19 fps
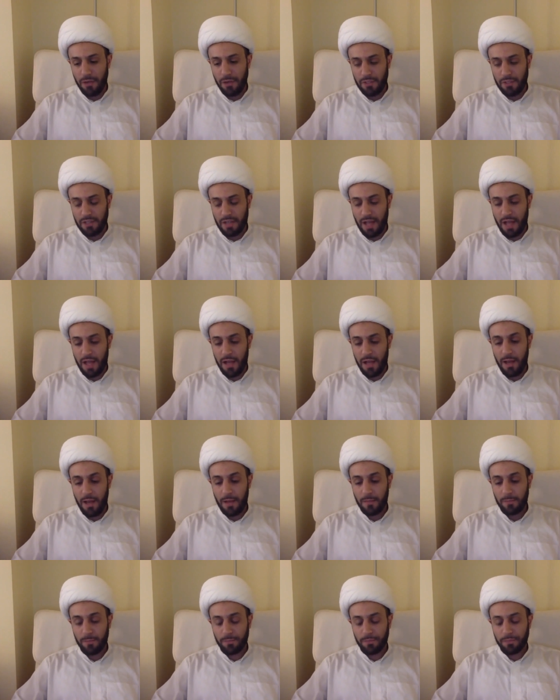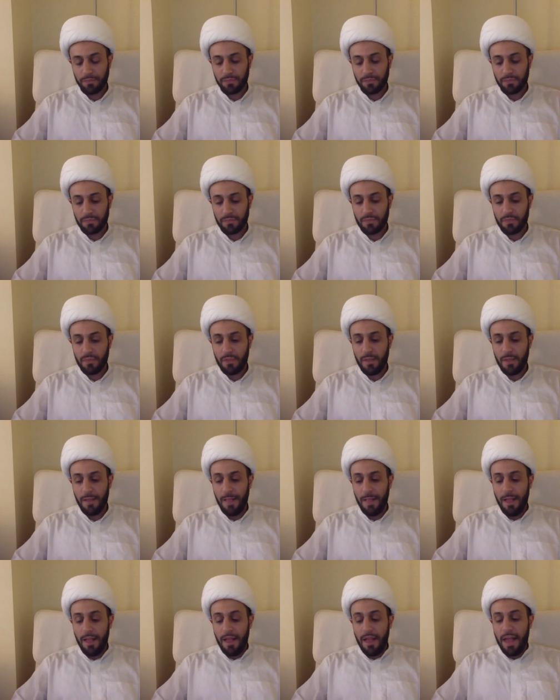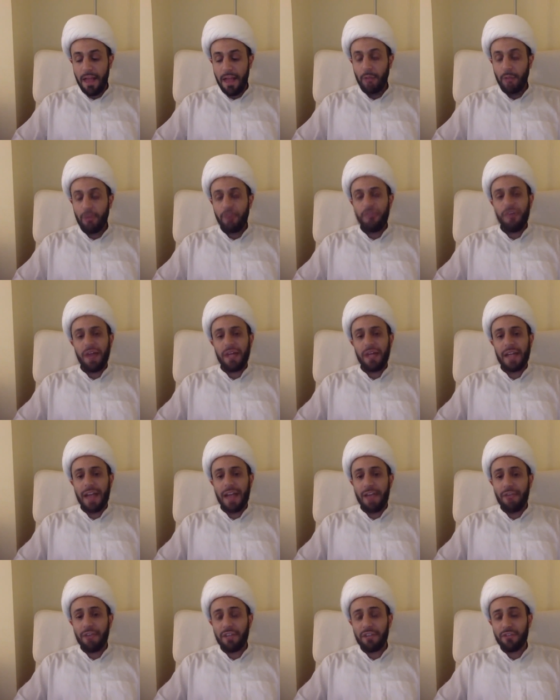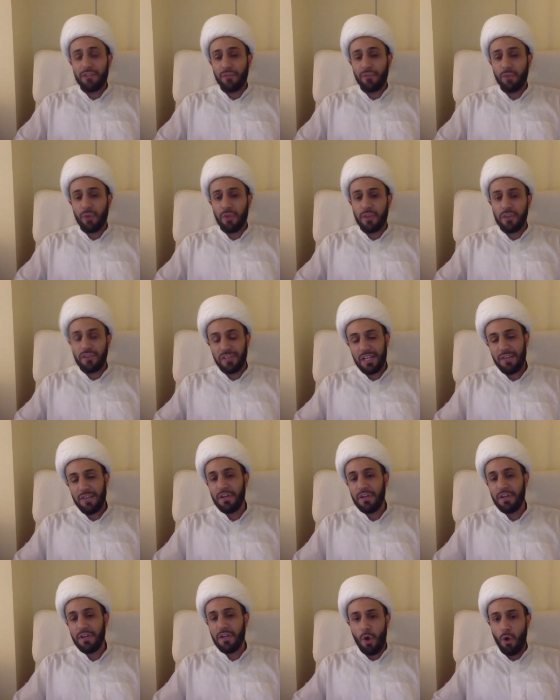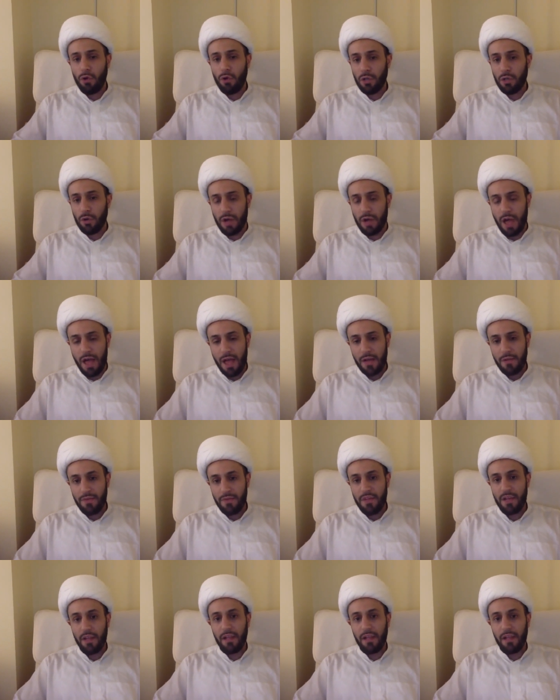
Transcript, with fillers: wa ta'ala. And we find evidence for this even in the Holy Quran,